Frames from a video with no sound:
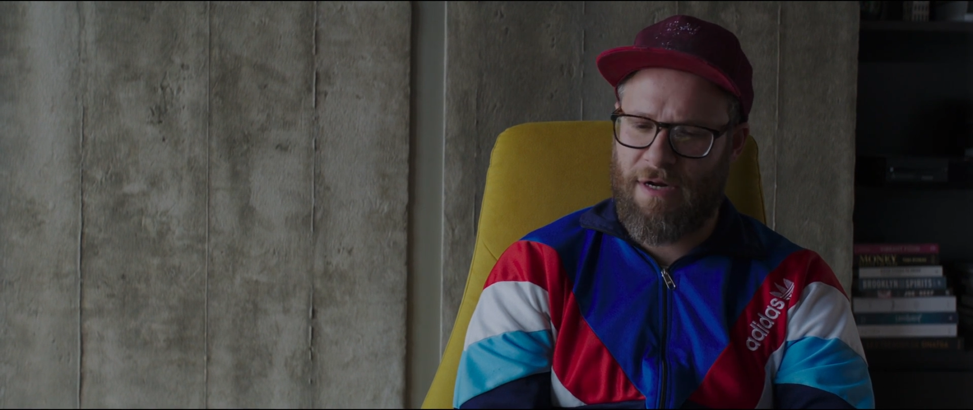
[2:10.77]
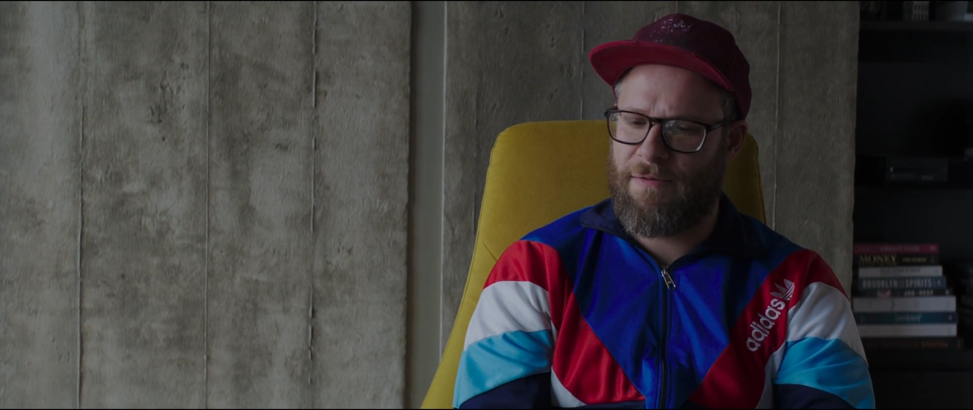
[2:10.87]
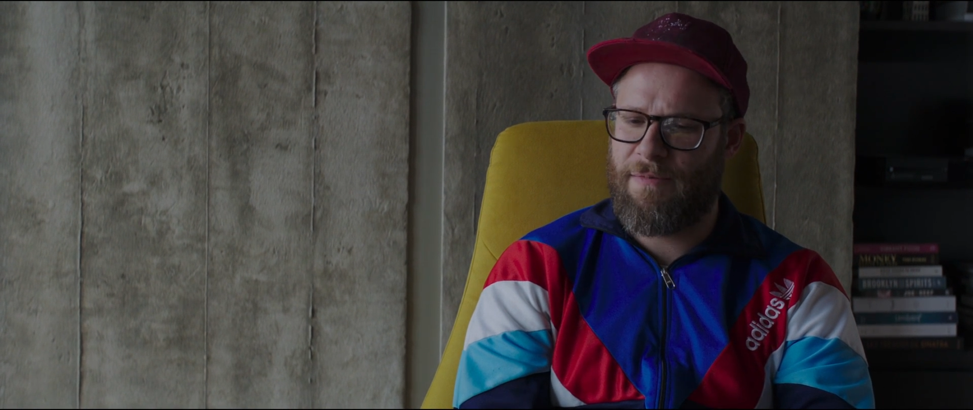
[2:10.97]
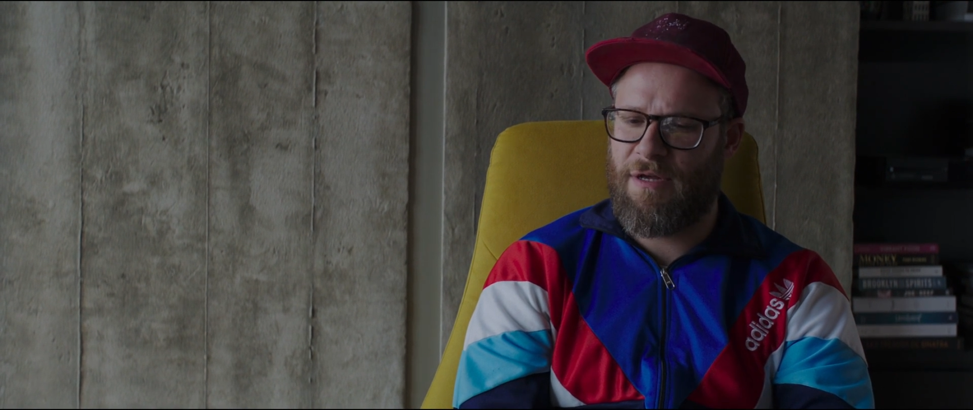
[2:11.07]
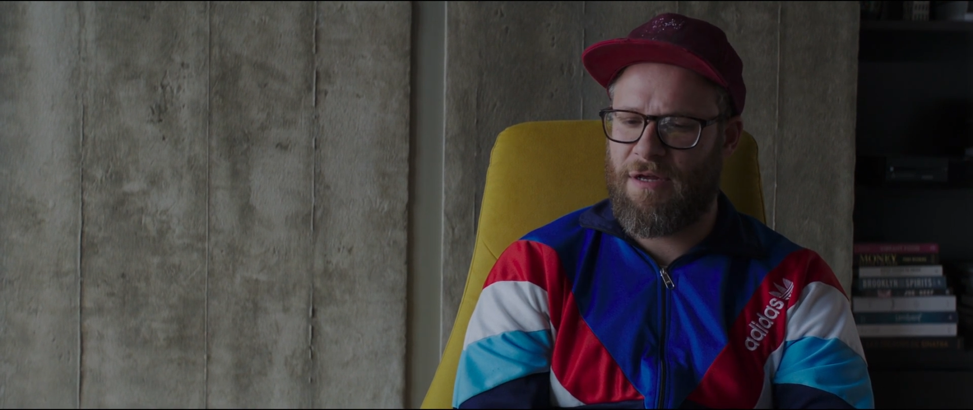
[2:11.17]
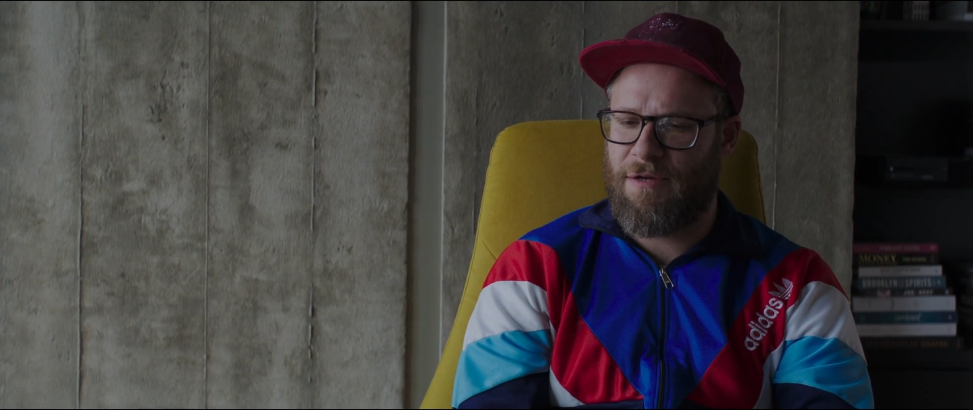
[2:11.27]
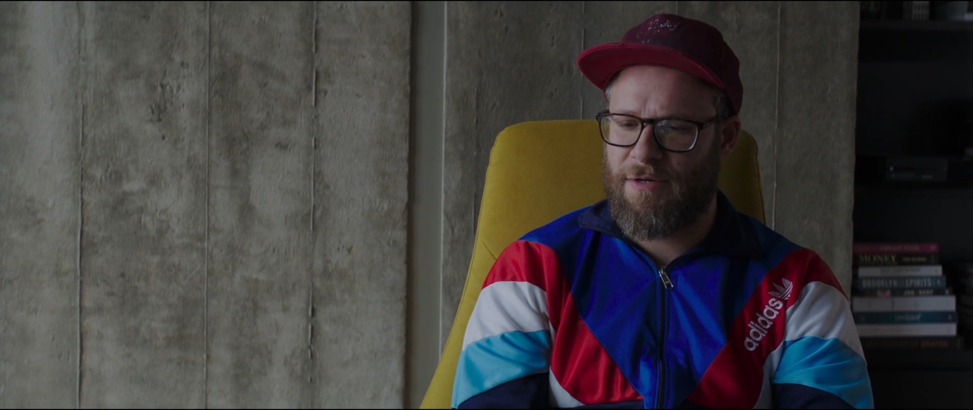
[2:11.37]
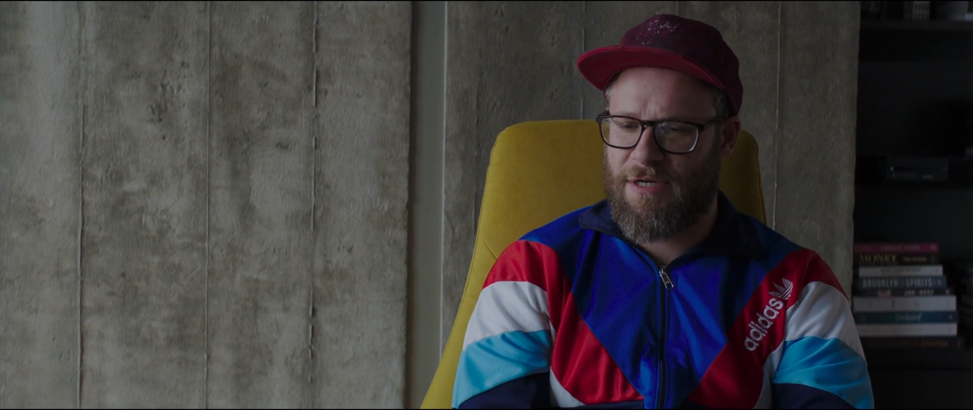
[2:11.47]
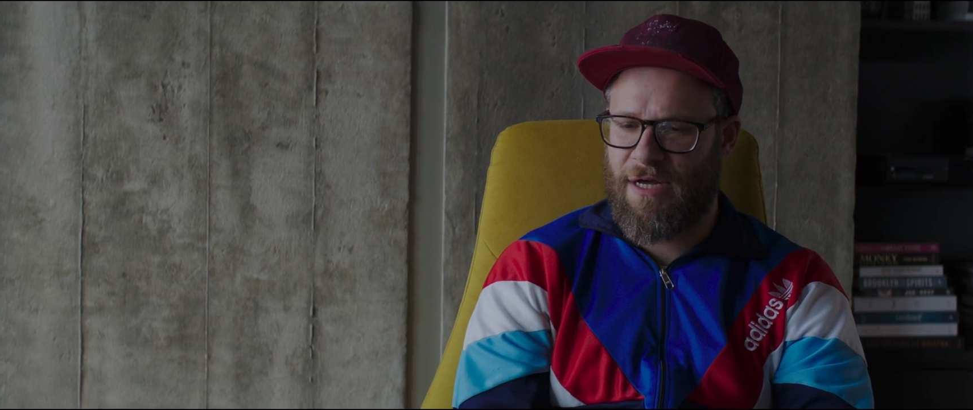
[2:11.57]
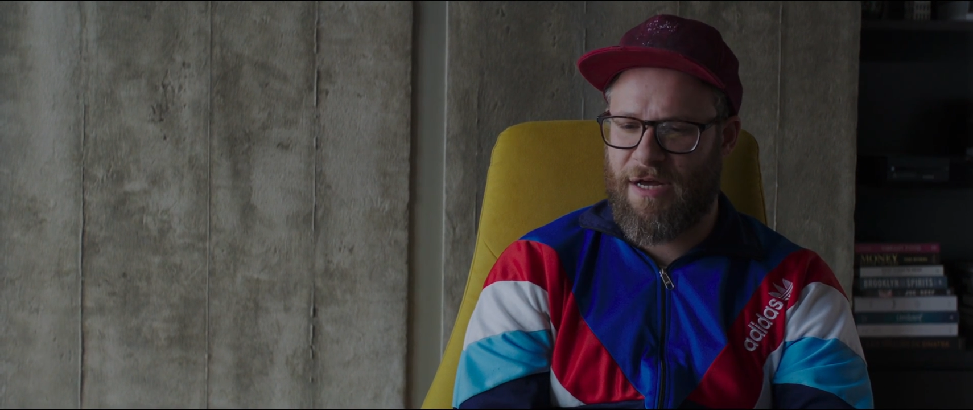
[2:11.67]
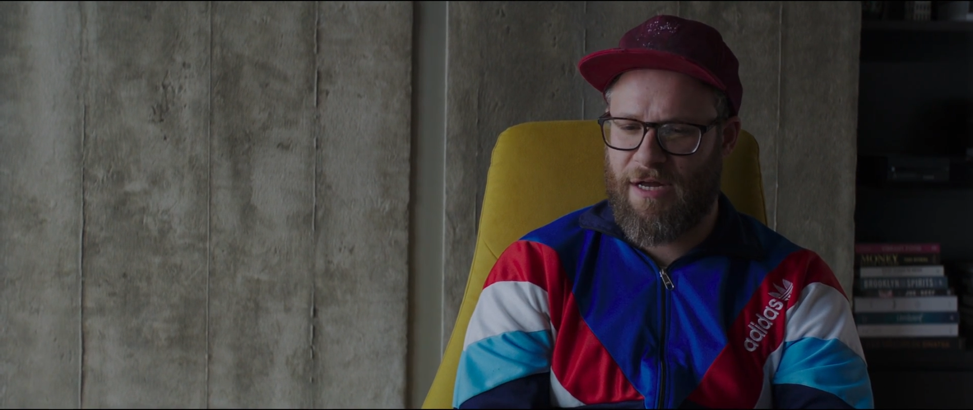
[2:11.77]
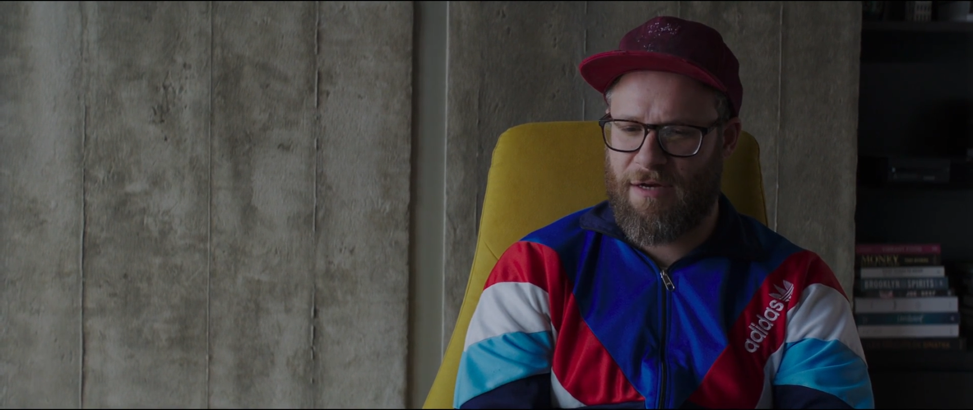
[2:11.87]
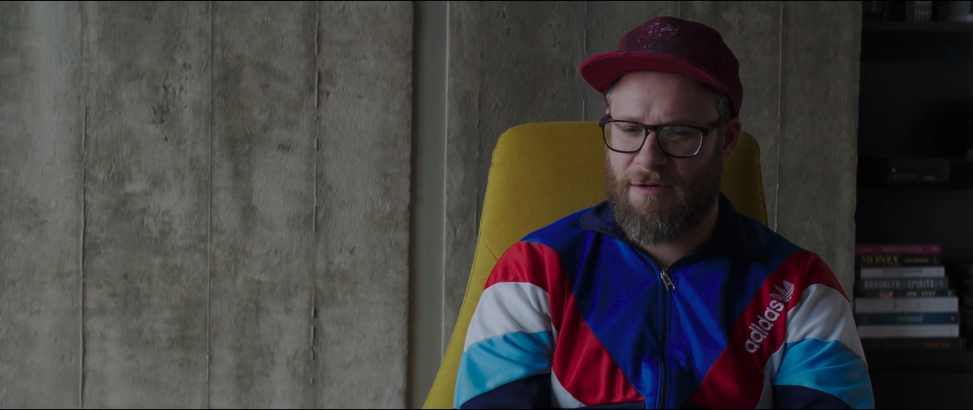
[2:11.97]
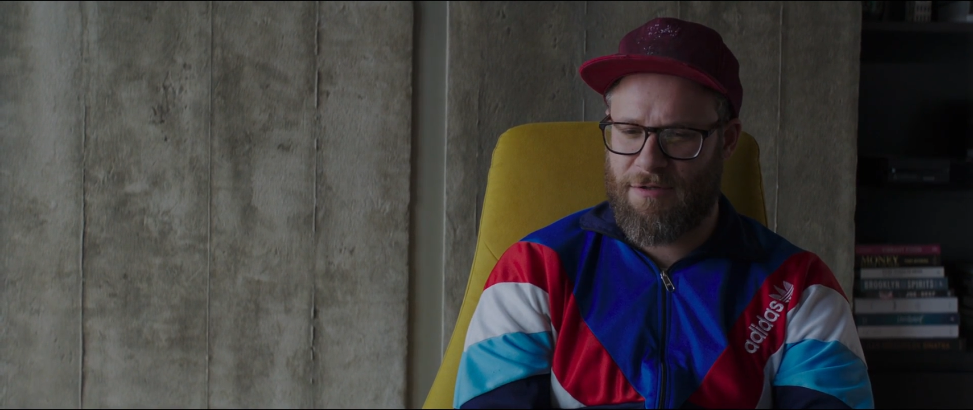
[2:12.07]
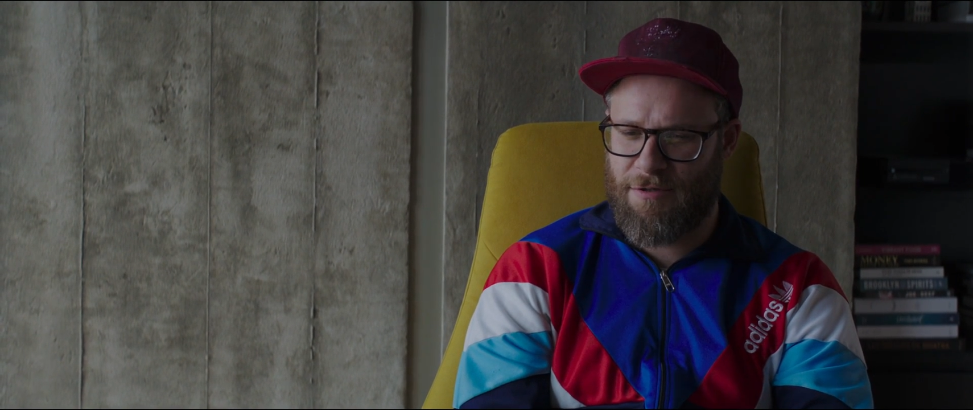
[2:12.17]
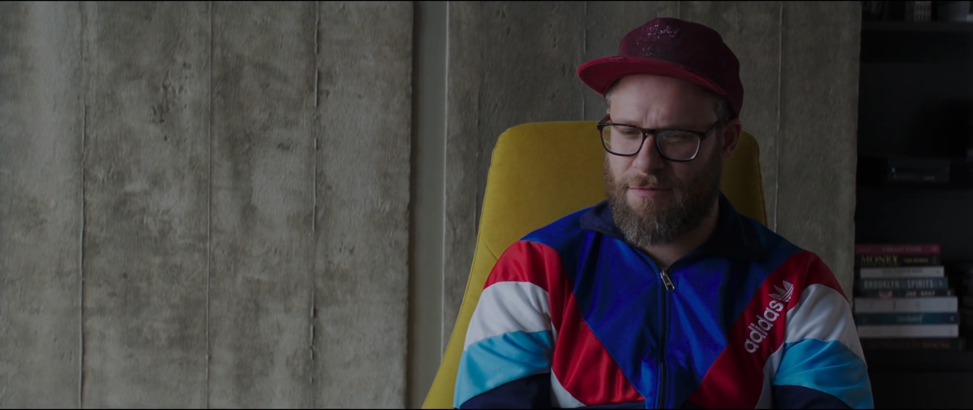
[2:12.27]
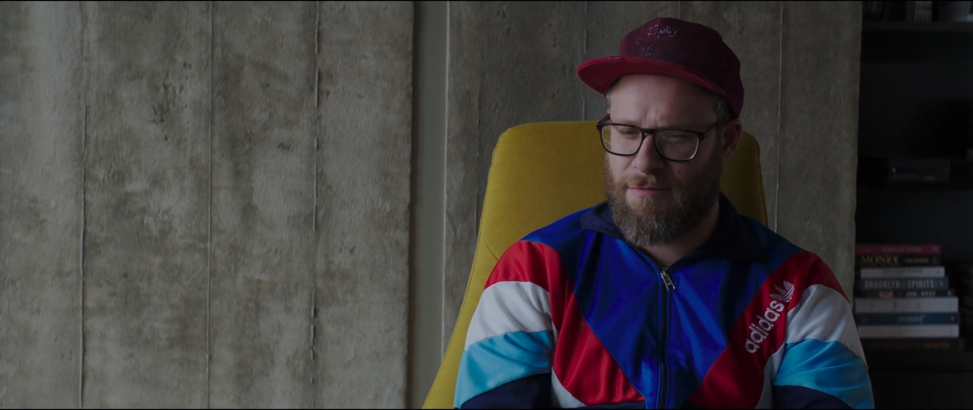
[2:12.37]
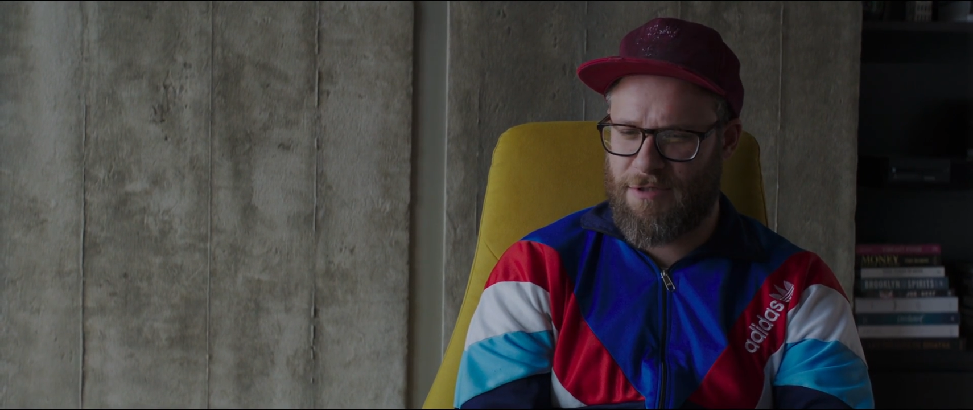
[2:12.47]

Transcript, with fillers: around me and you had to hide your true